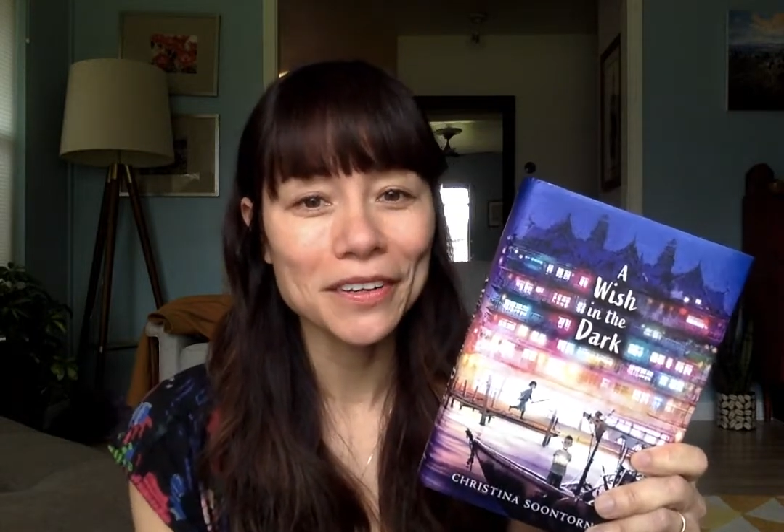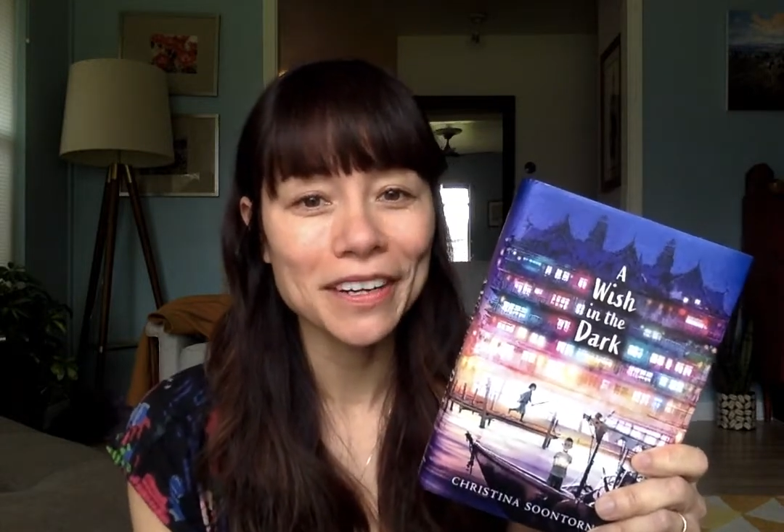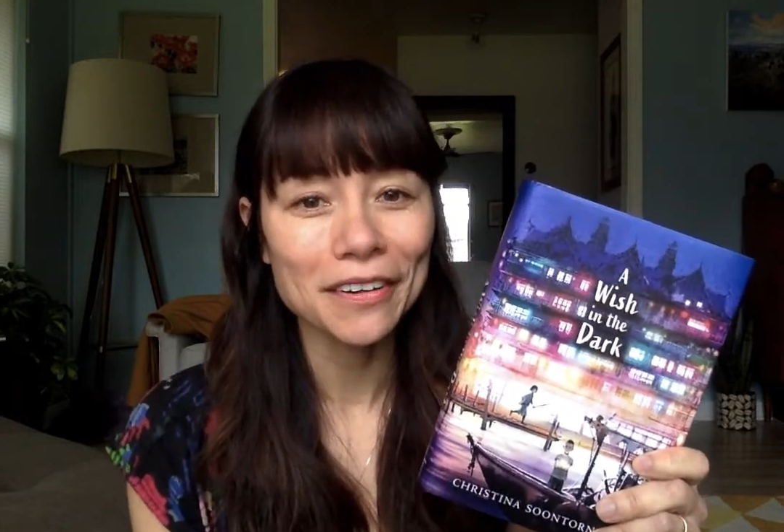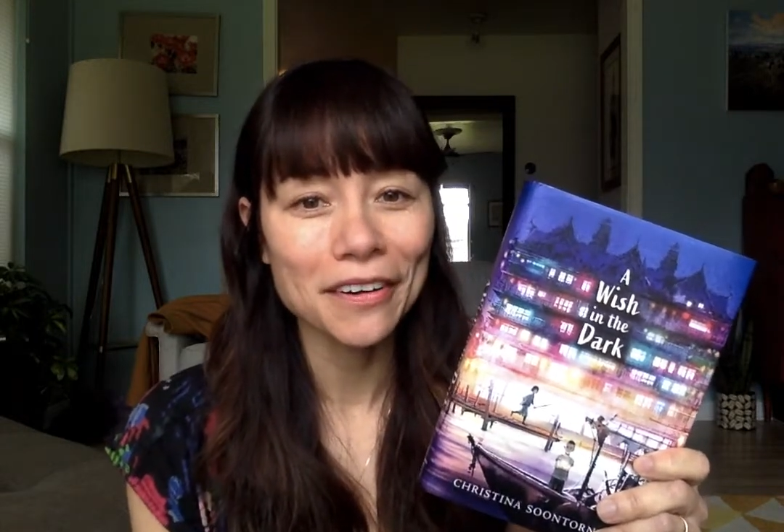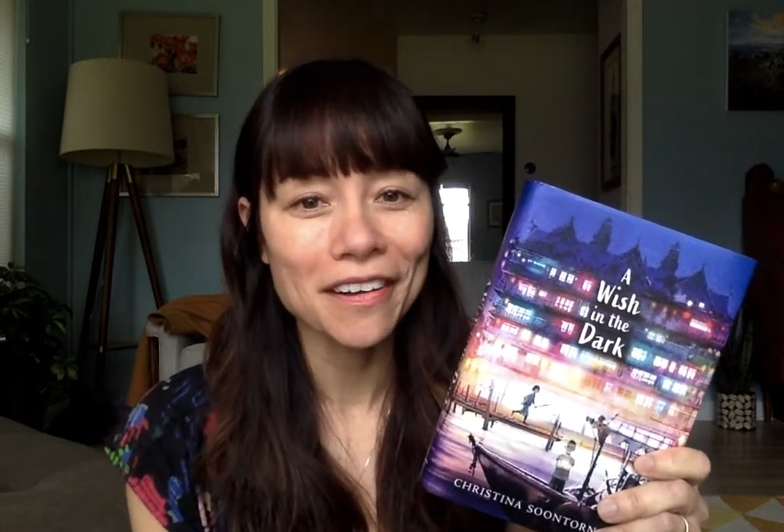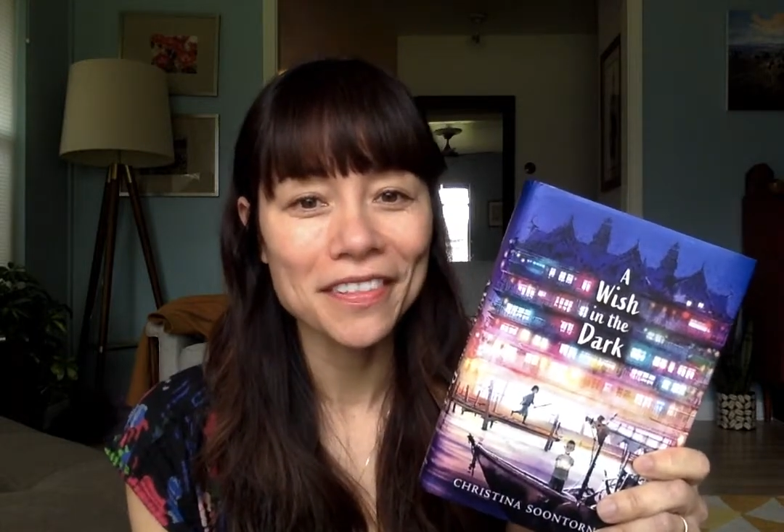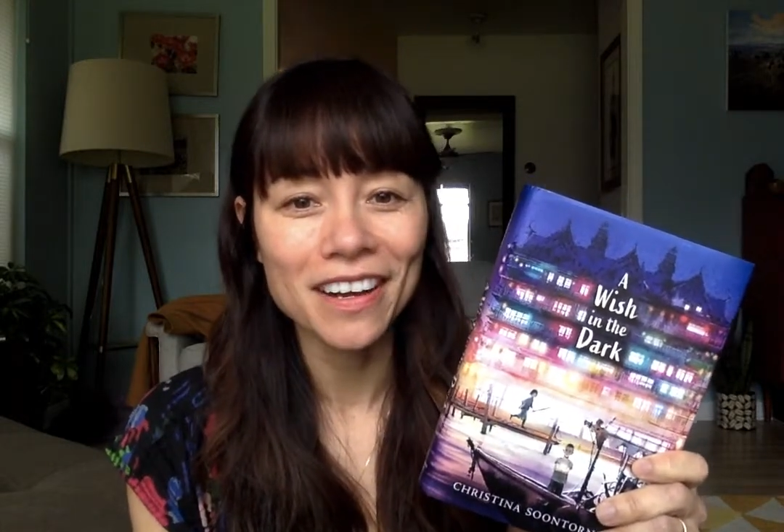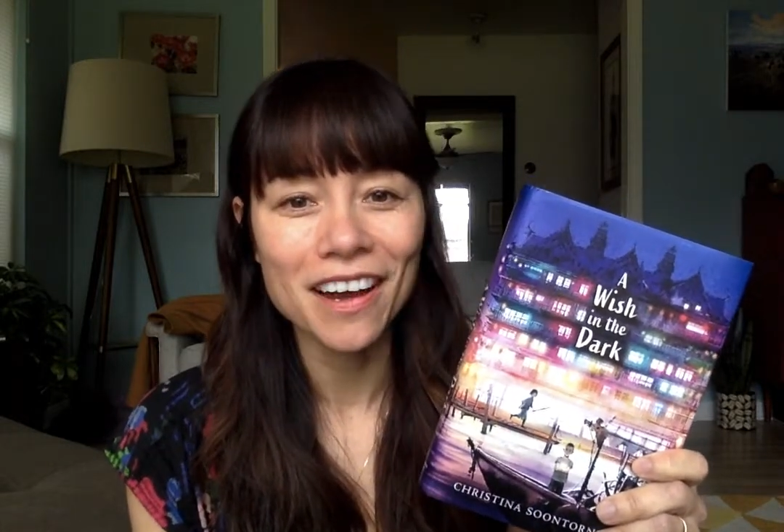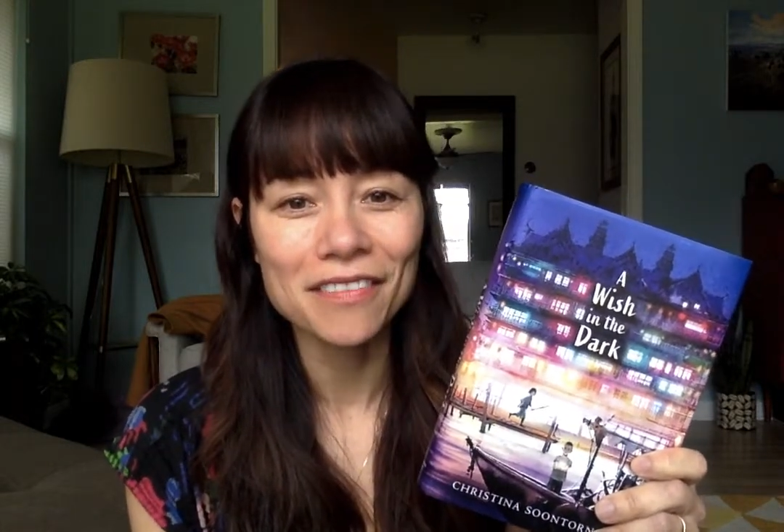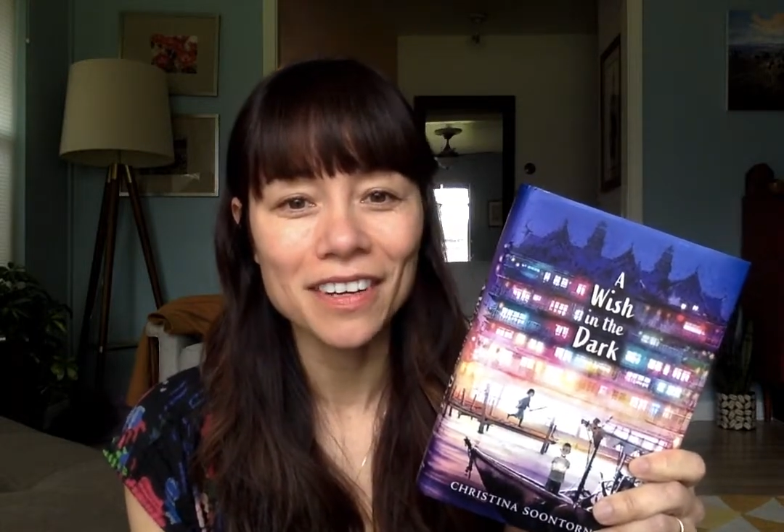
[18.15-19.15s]
are here on the
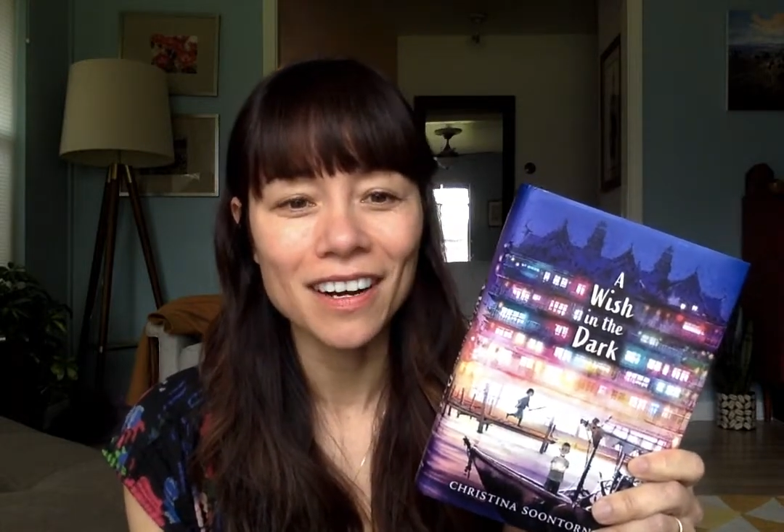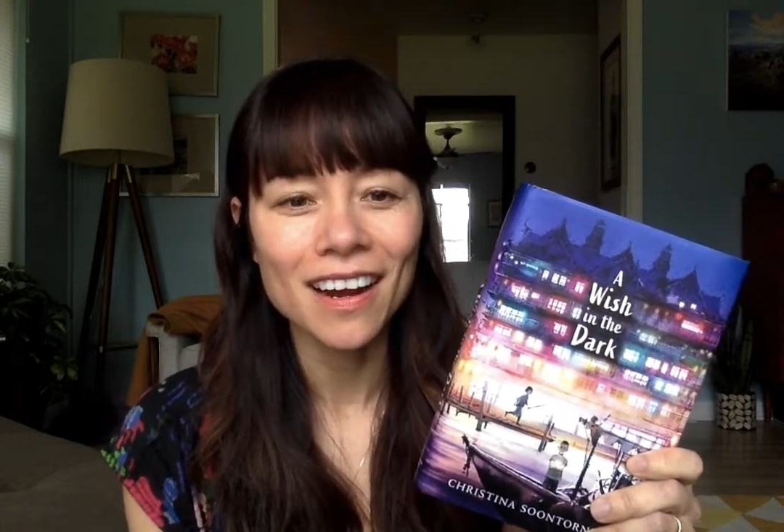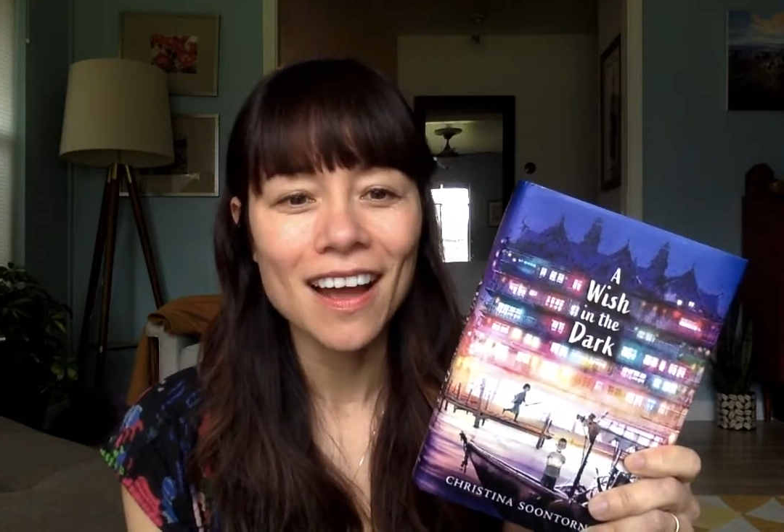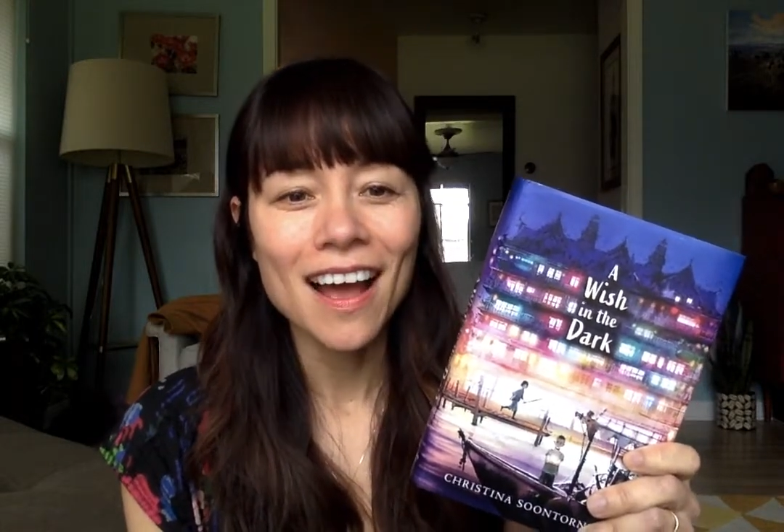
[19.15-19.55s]
cover.